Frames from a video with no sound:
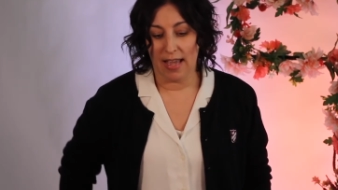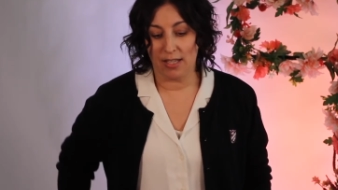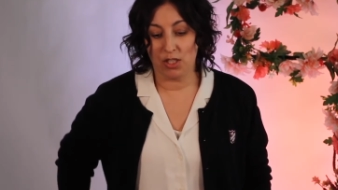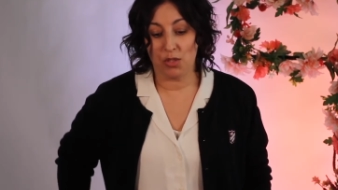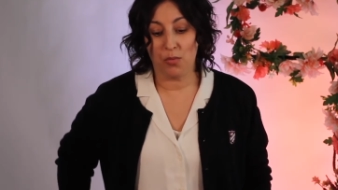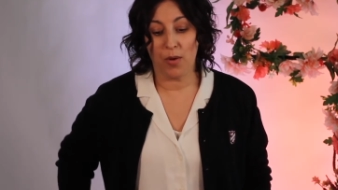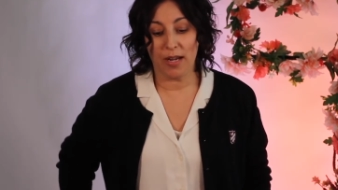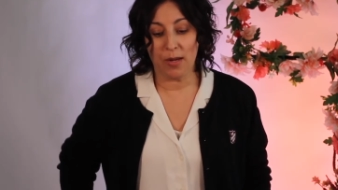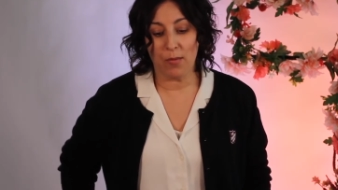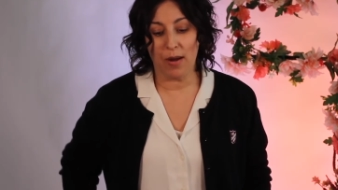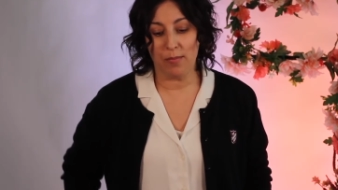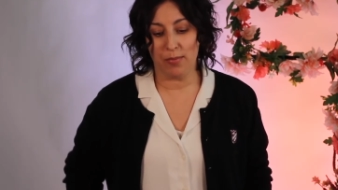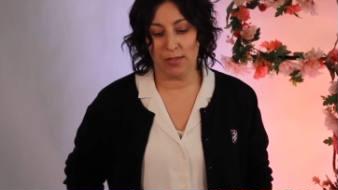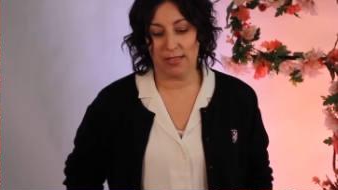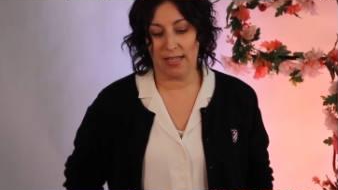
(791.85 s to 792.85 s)
and
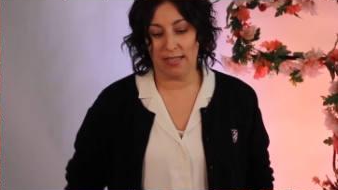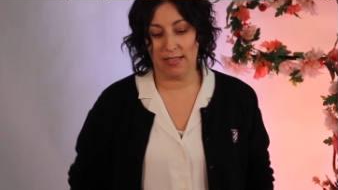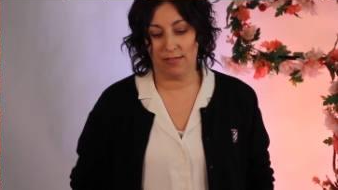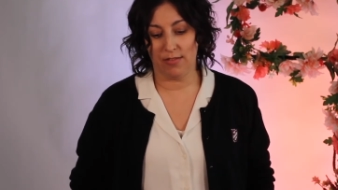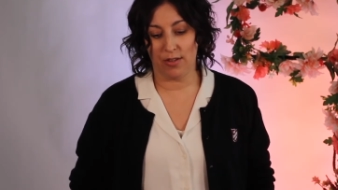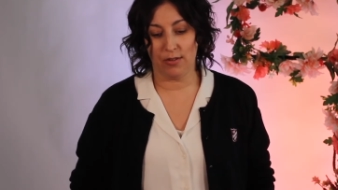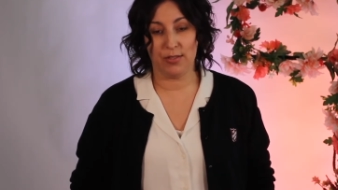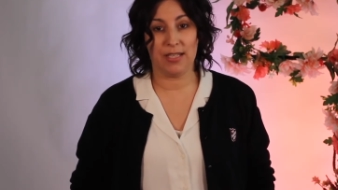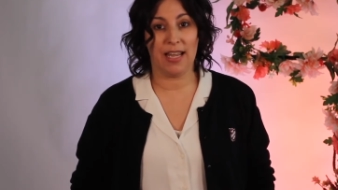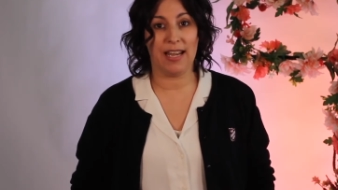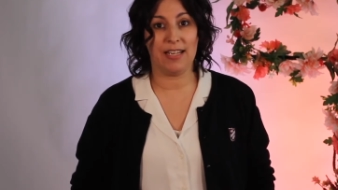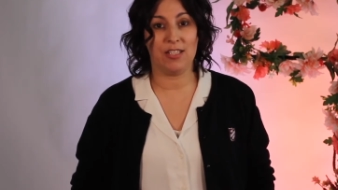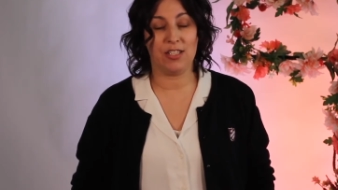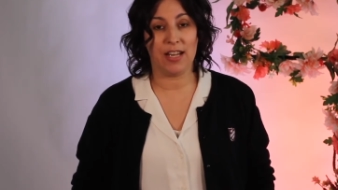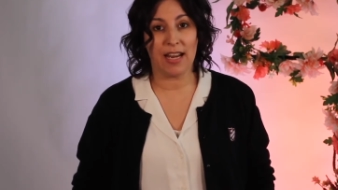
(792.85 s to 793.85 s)
21% of those
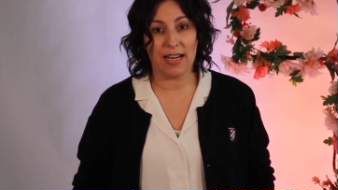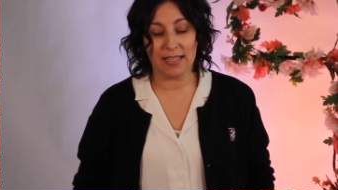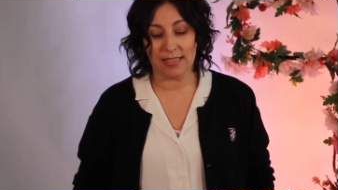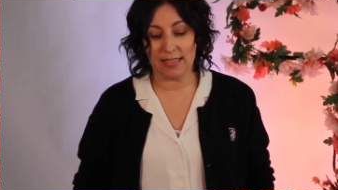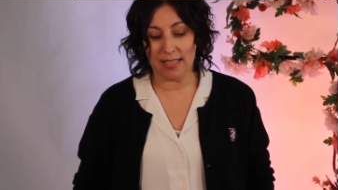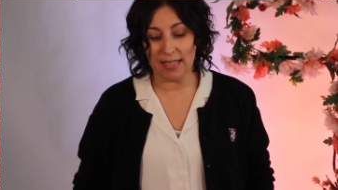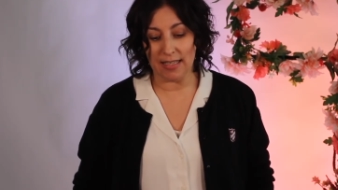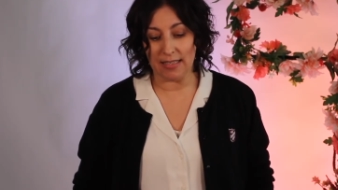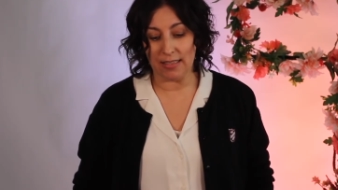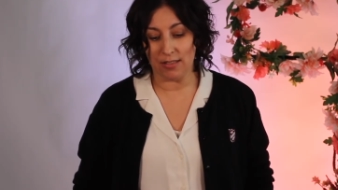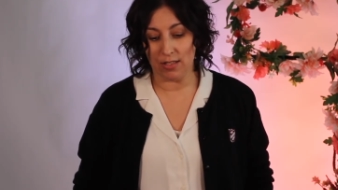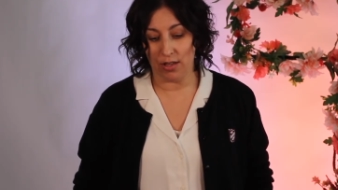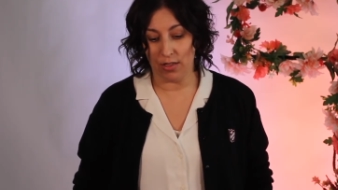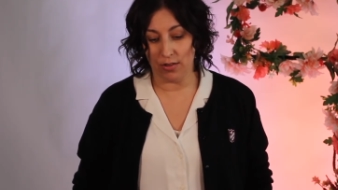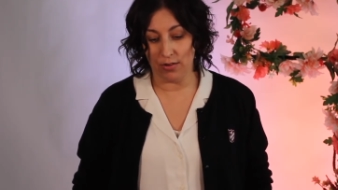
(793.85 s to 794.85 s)
aged 18
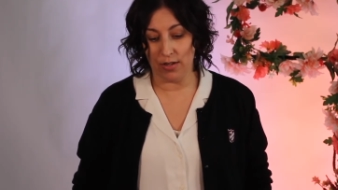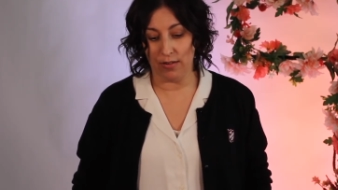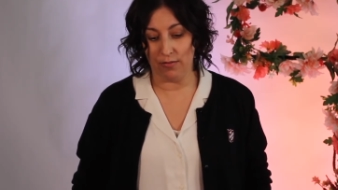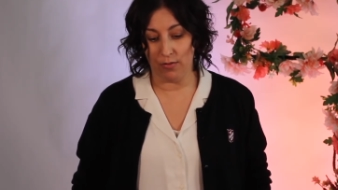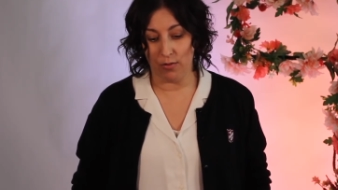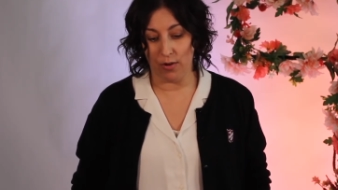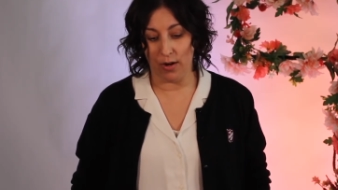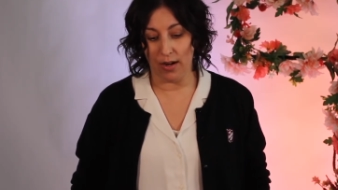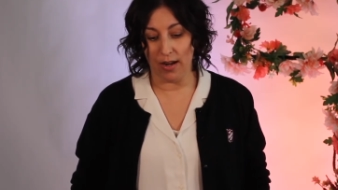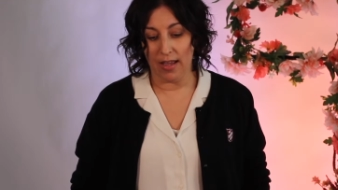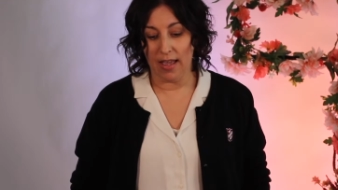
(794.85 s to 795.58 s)
to 34